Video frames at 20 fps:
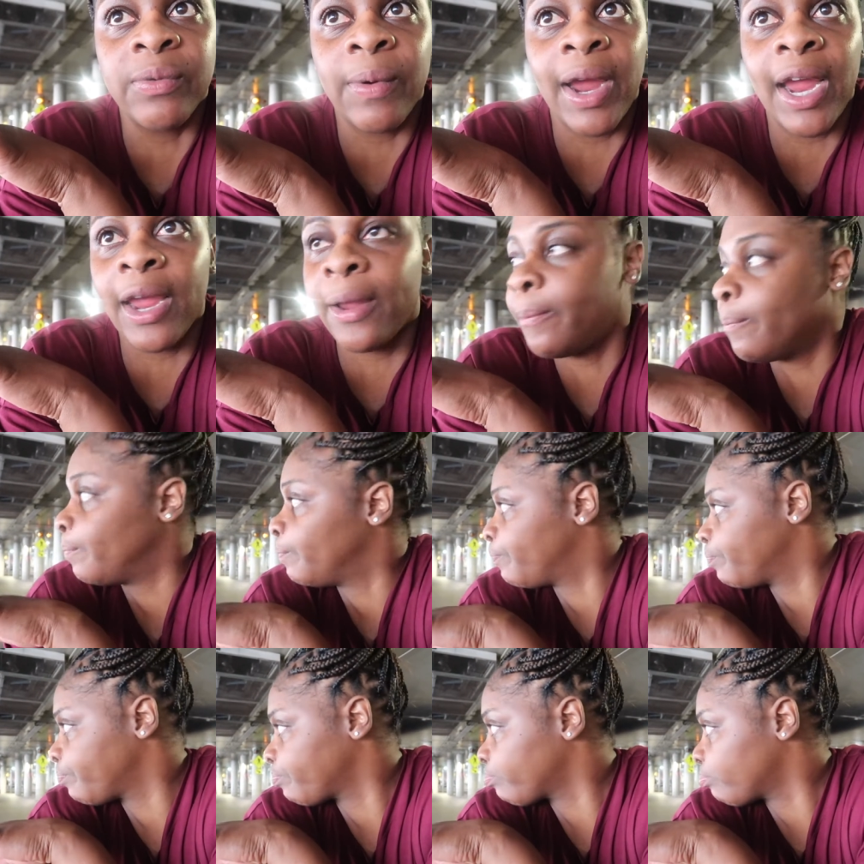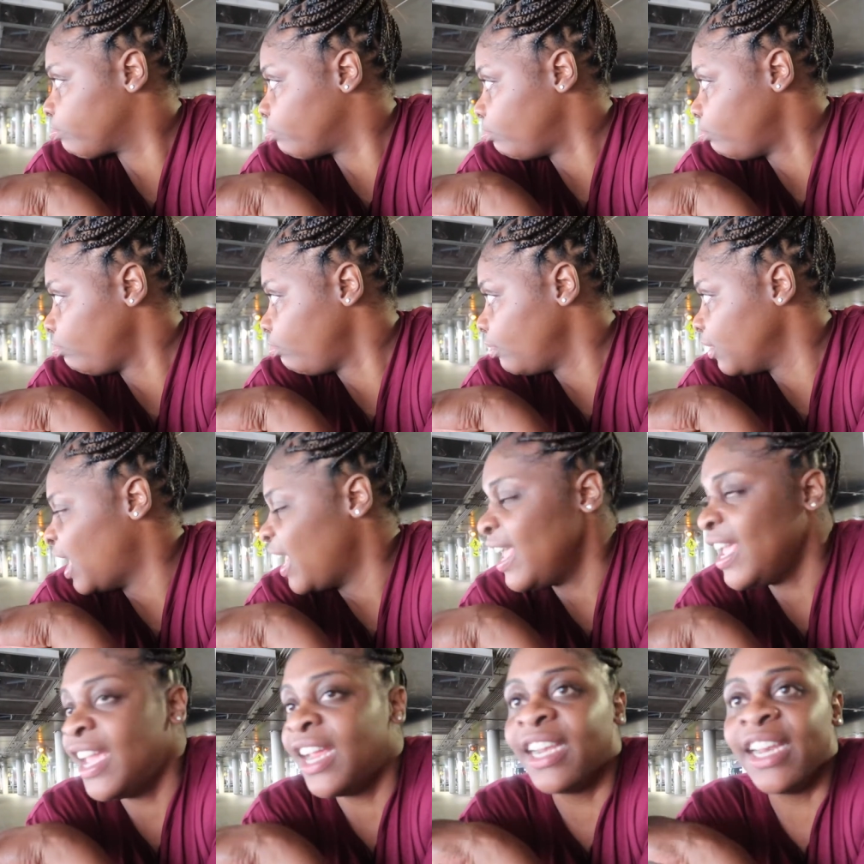right?
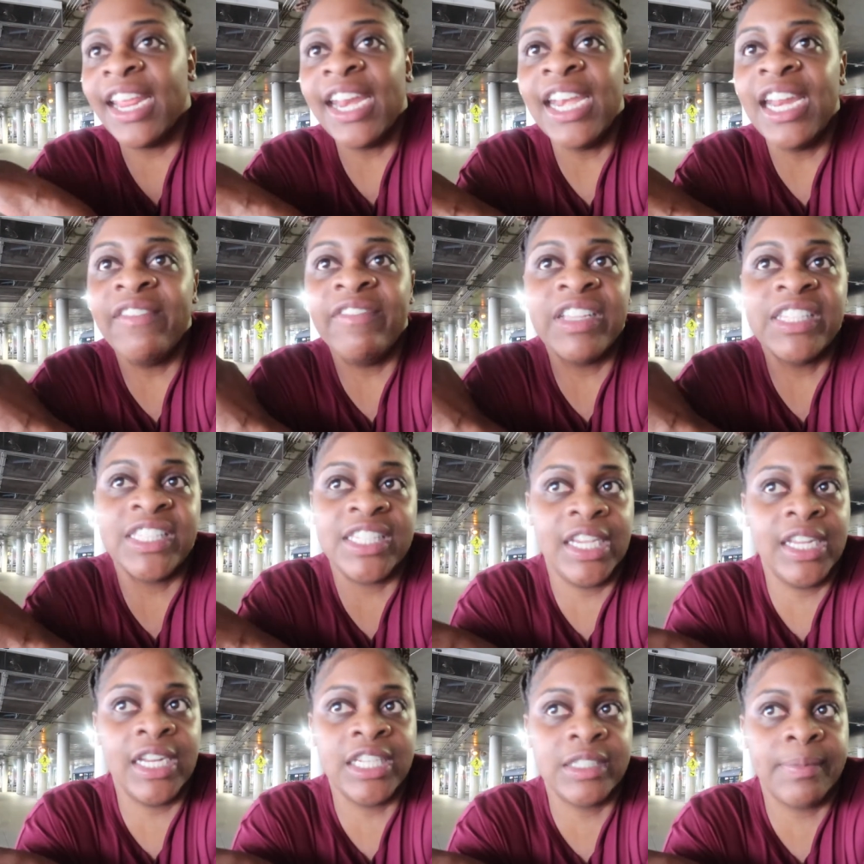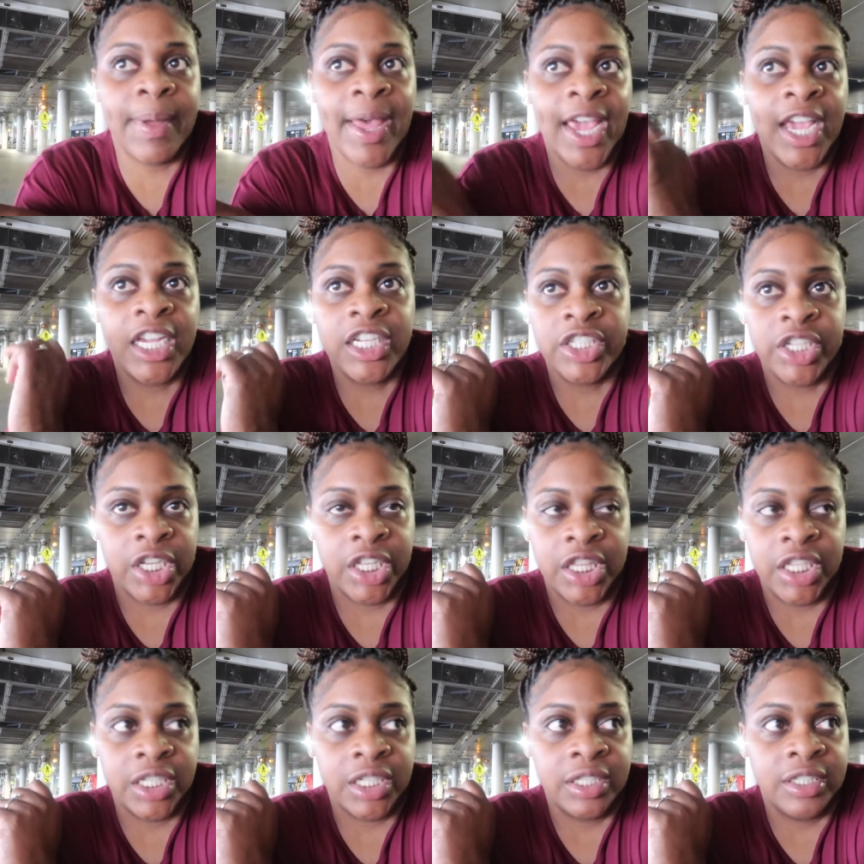They didn't even see us by each
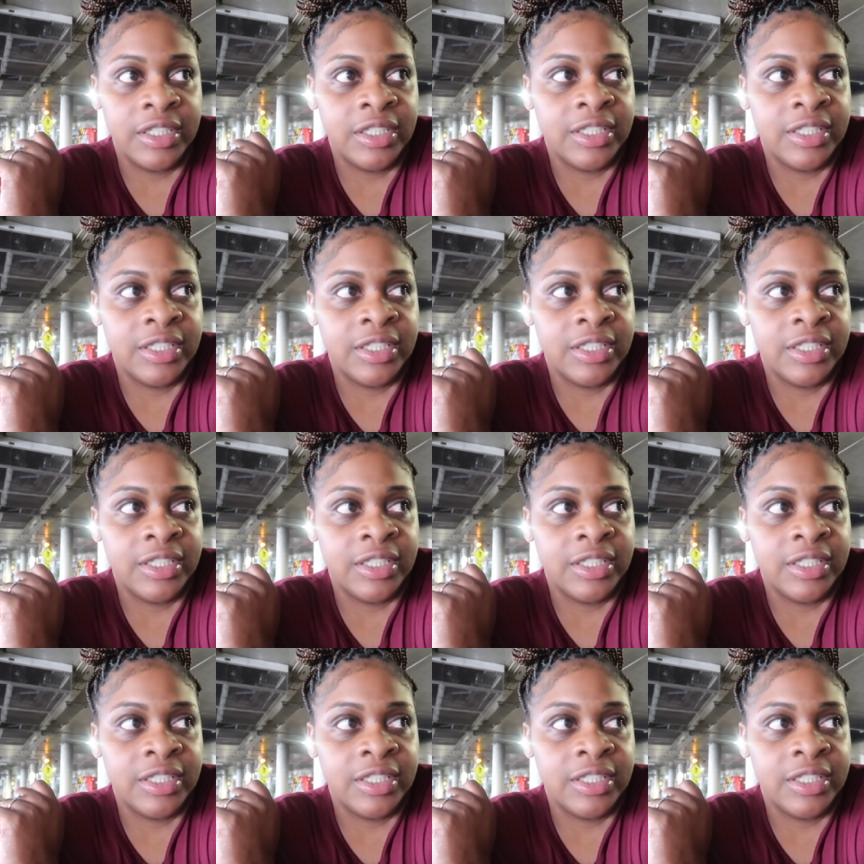other.